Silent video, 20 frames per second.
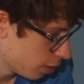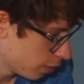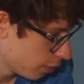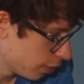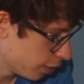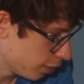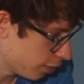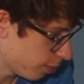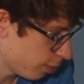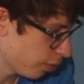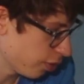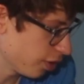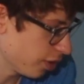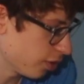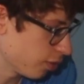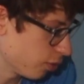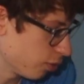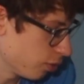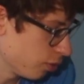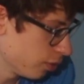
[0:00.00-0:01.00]
it's pretty
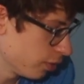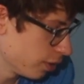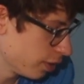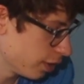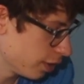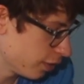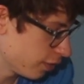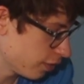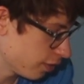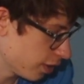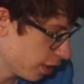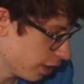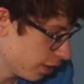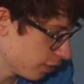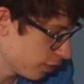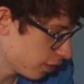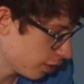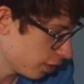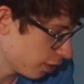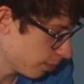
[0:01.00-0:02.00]
cool. It's
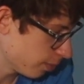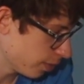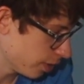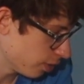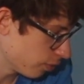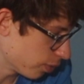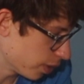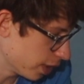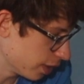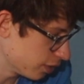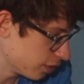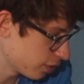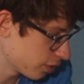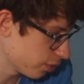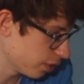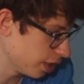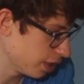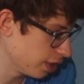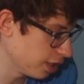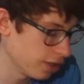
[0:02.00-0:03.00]
nice on the big wide
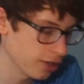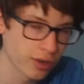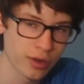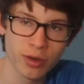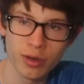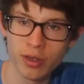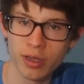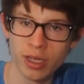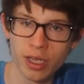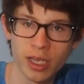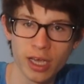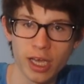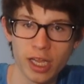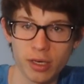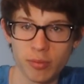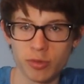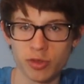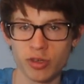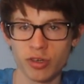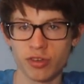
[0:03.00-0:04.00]
screen here. And
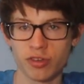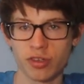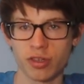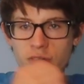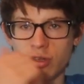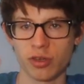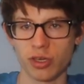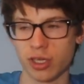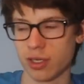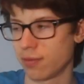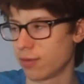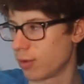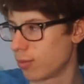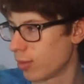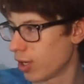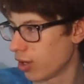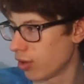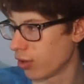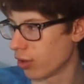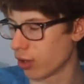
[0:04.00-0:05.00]
I'm sure it's going to look even
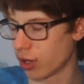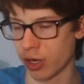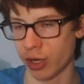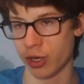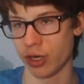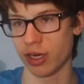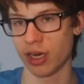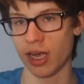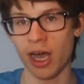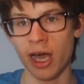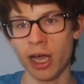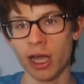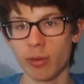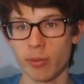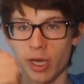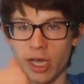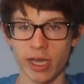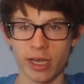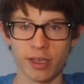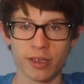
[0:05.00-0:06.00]
better on an
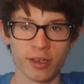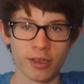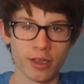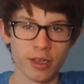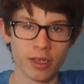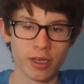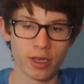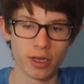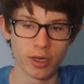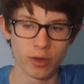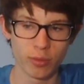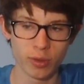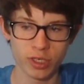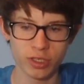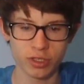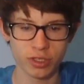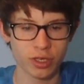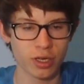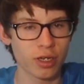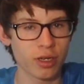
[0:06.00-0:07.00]
iMac,
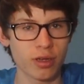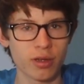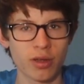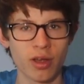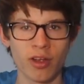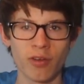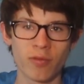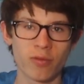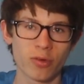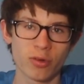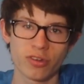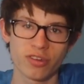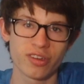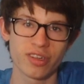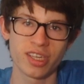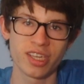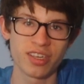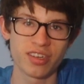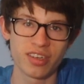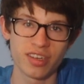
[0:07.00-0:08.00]
which
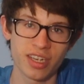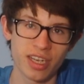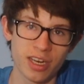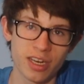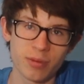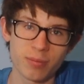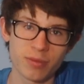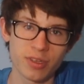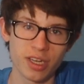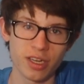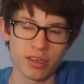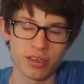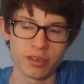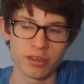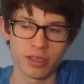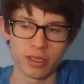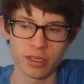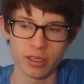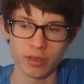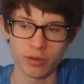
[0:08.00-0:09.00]
unfortunately didn't get updated.
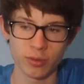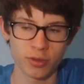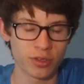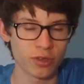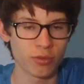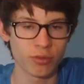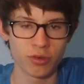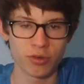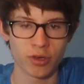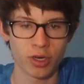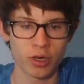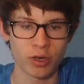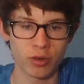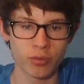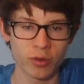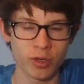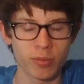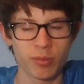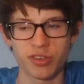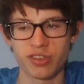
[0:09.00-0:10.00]
There was no new
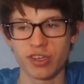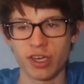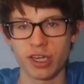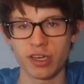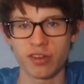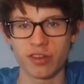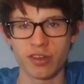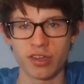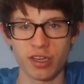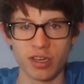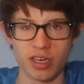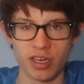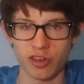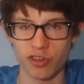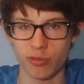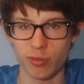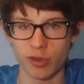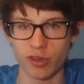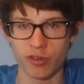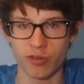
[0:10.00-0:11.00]
hardware besides the
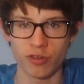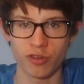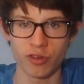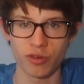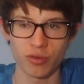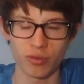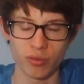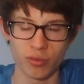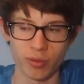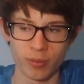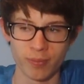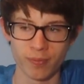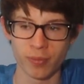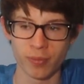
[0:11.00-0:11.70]
announcement to